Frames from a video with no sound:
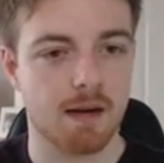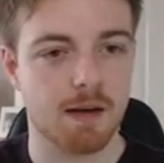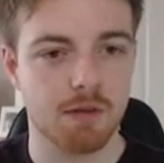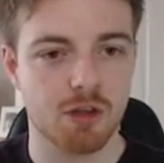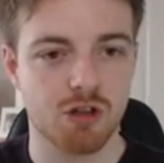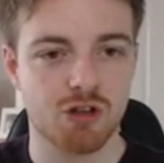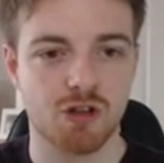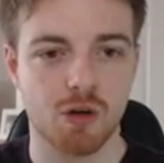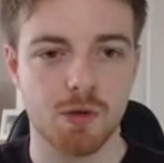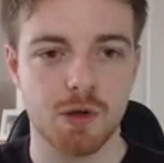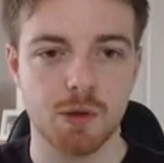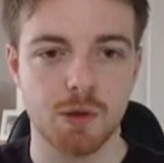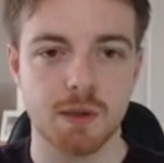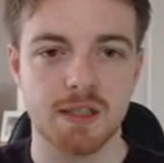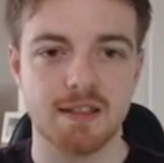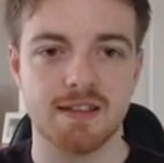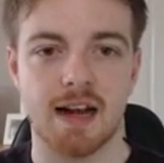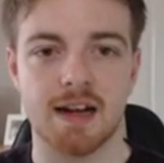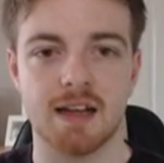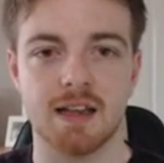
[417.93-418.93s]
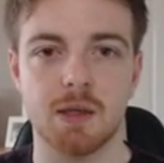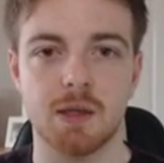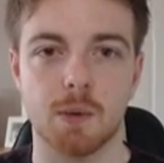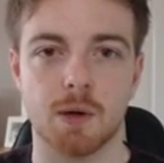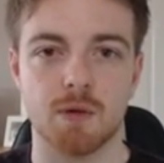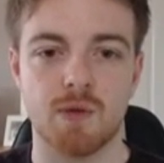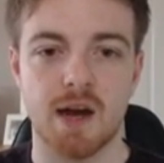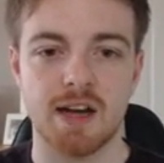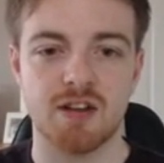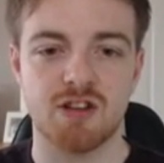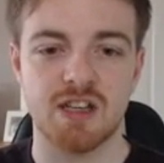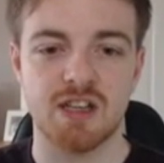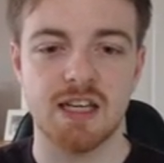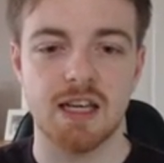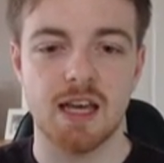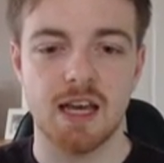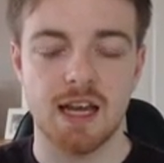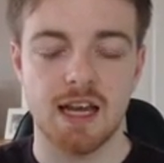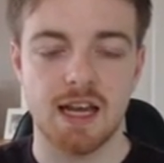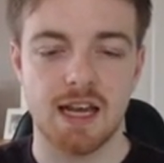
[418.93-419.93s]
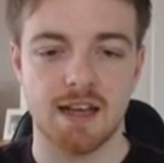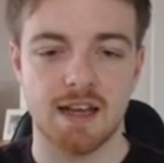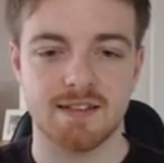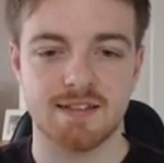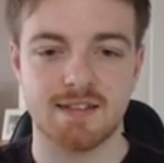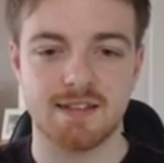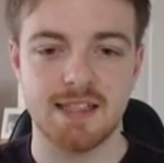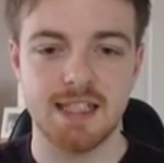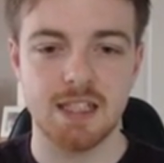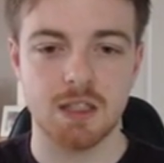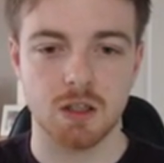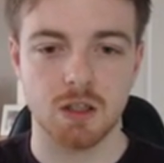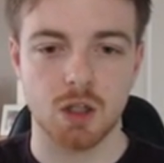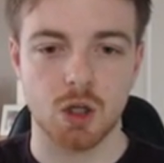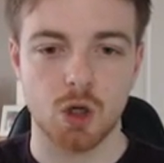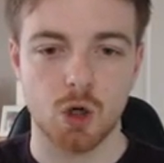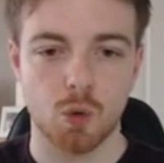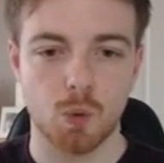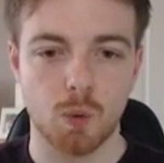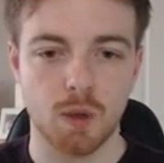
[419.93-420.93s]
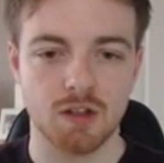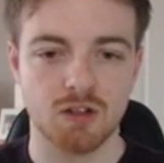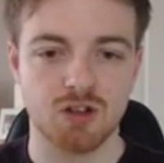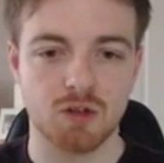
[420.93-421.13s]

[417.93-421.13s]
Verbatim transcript: I'm going to show you exactly where Reggie uh, Steel will